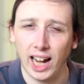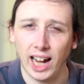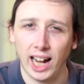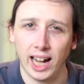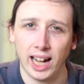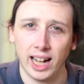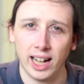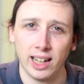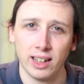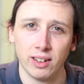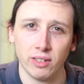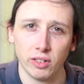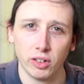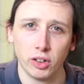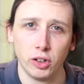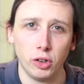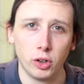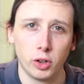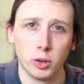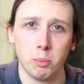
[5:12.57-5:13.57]
and
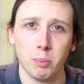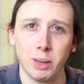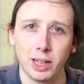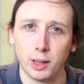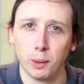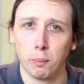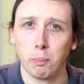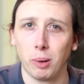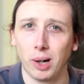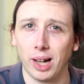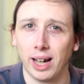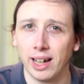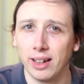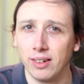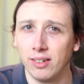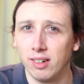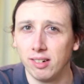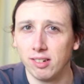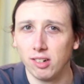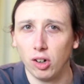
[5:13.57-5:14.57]
you can make a
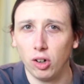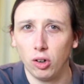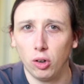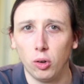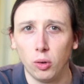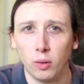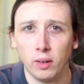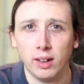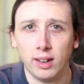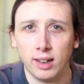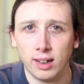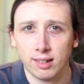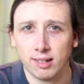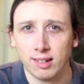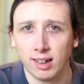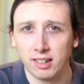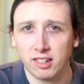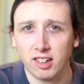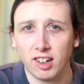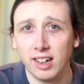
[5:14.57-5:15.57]
plan. There's a whole
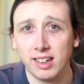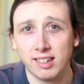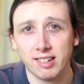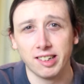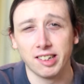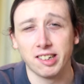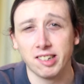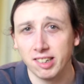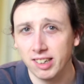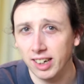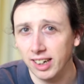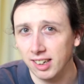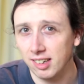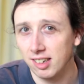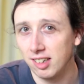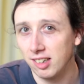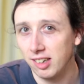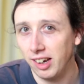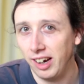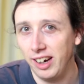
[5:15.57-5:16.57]
section. It's the
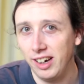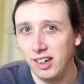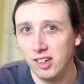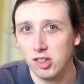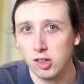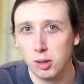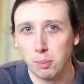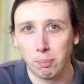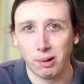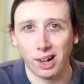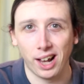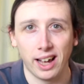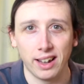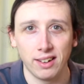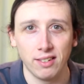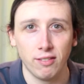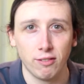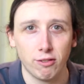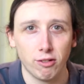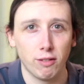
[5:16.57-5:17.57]
6-stage
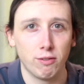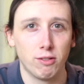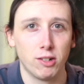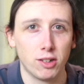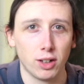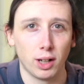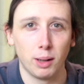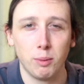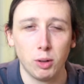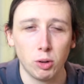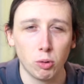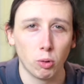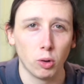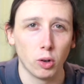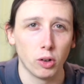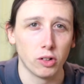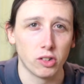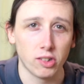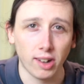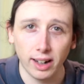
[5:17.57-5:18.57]
plan for every time you
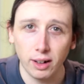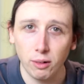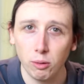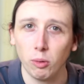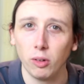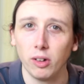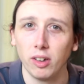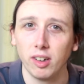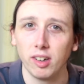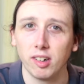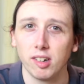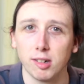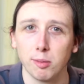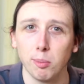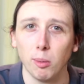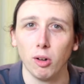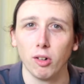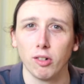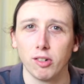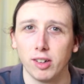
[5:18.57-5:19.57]
want to take one of these
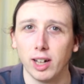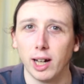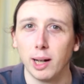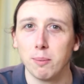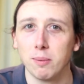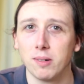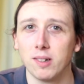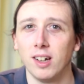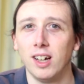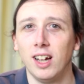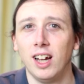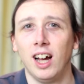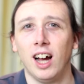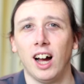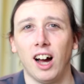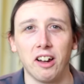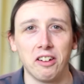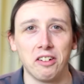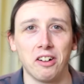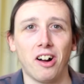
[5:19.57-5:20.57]
small steps.
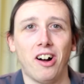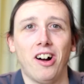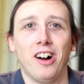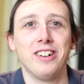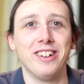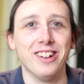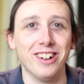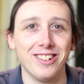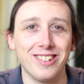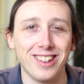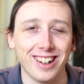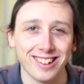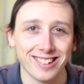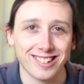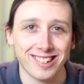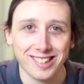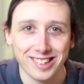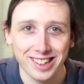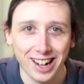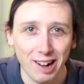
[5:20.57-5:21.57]
And I know
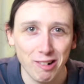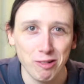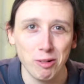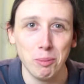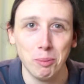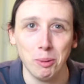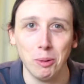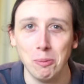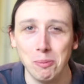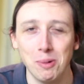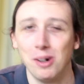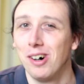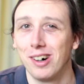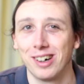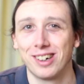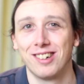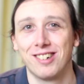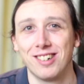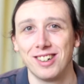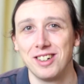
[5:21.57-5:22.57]
that's a terrible
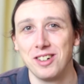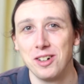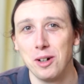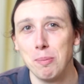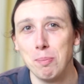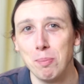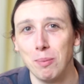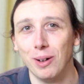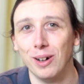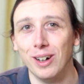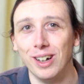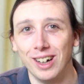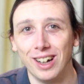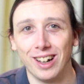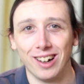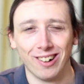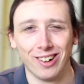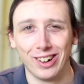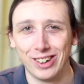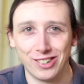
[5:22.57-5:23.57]
marketing number,
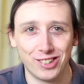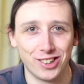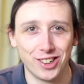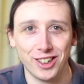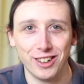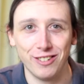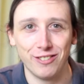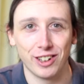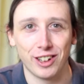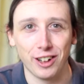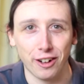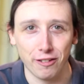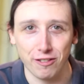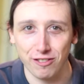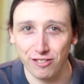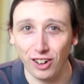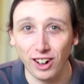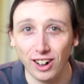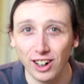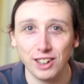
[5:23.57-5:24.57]
like you should either go
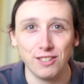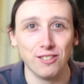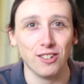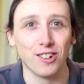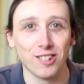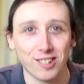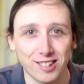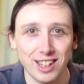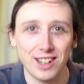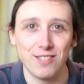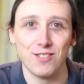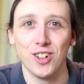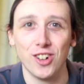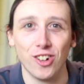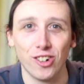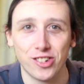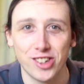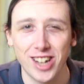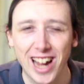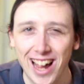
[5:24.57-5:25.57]
5 or 7
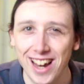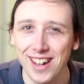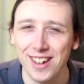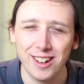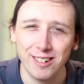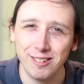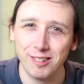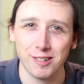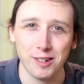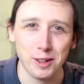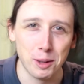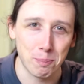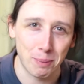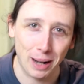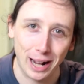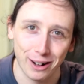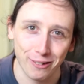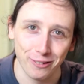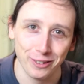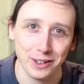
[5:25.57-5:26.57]
or 10, those are the
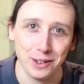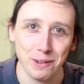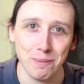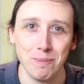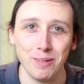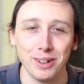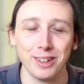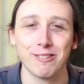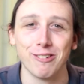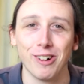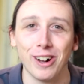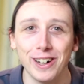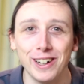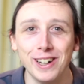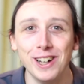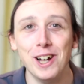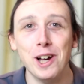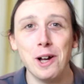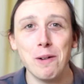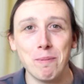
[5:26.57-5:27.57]
power numbers, right?
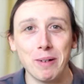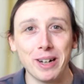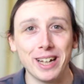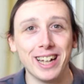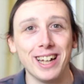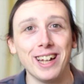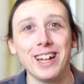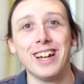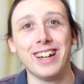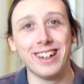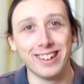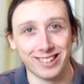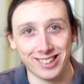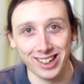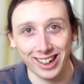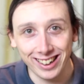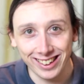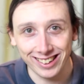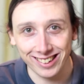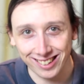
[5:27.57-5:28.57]
But it
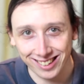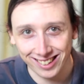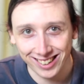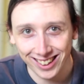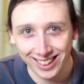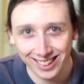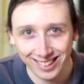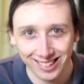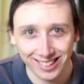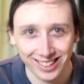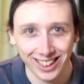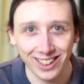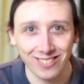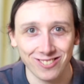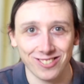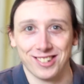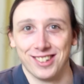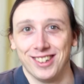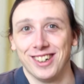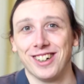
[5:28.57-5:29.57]
takes 6
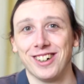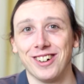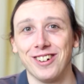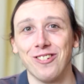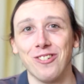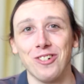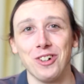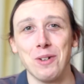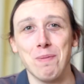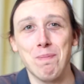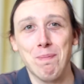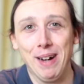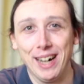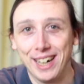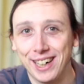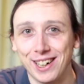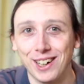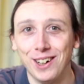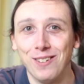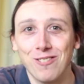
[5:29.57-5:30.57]
steps, and I don't want to
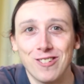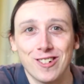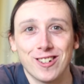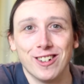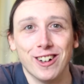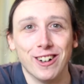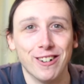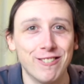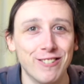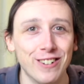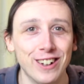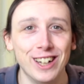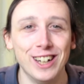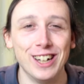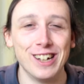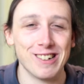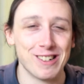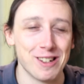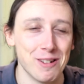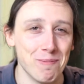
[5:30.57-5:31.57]
make up stuff
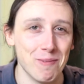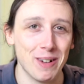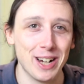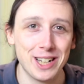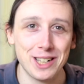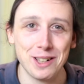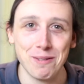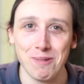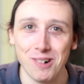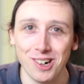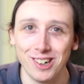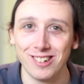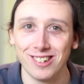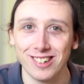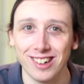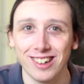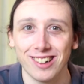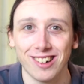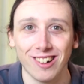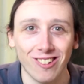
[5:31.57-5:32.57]
to make the
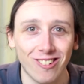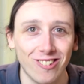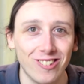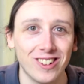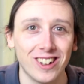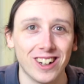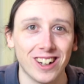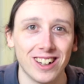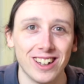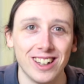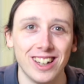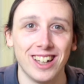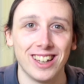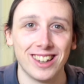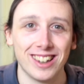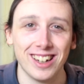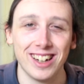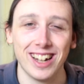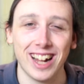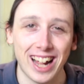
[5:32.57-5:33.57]
process longer
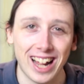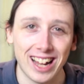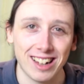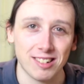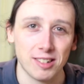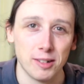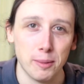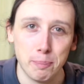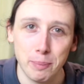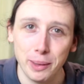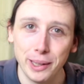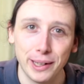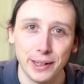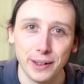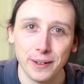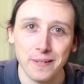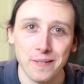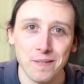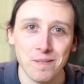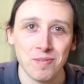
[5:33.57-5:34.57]
than it has to
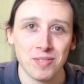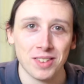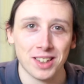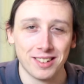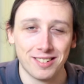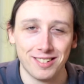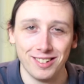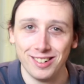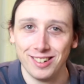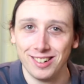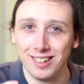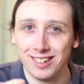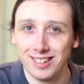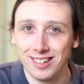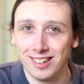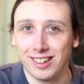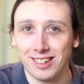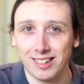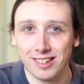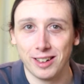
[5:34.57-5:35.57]
be. So
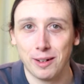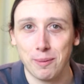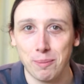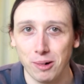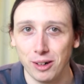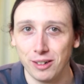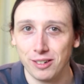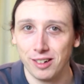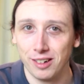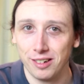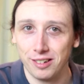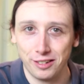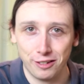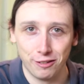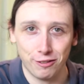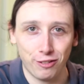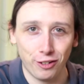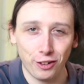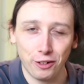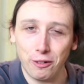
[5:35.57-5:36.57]
6-step process,
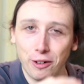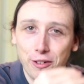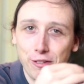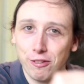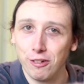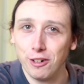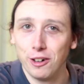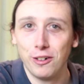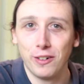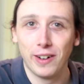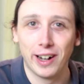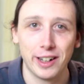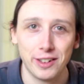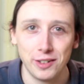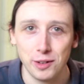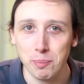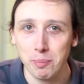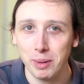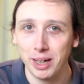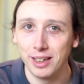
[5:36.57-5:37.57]
you follow it through
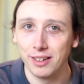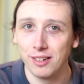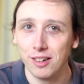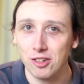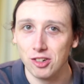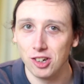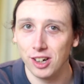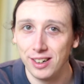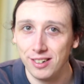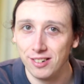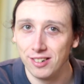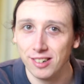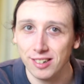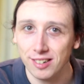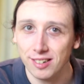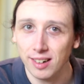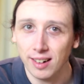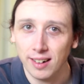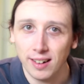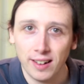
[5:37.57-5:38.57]
and you make the
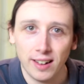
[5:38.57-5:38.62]
changes.